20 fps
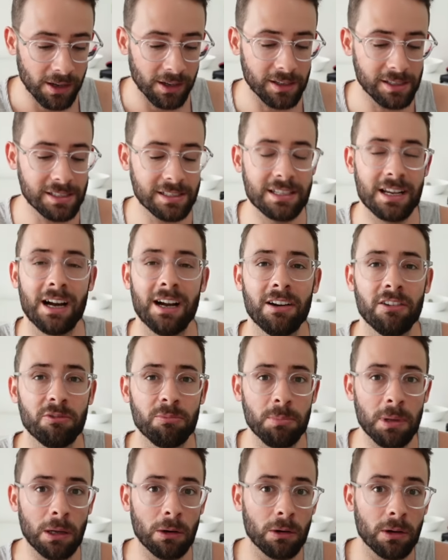is kind of
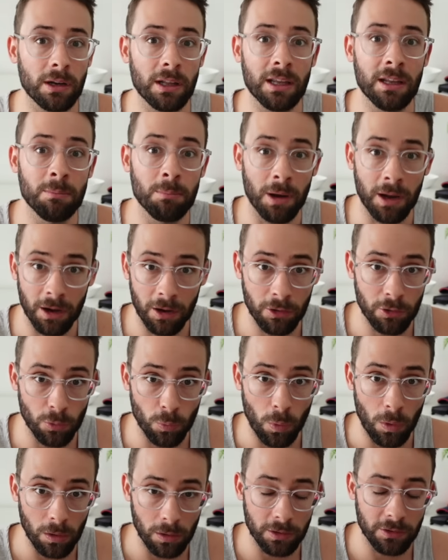mirrored in my other
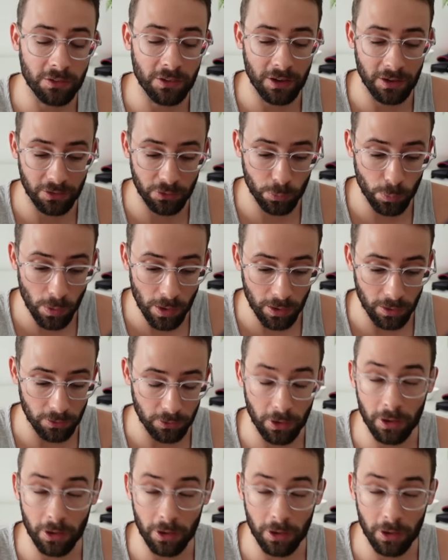wallets as well.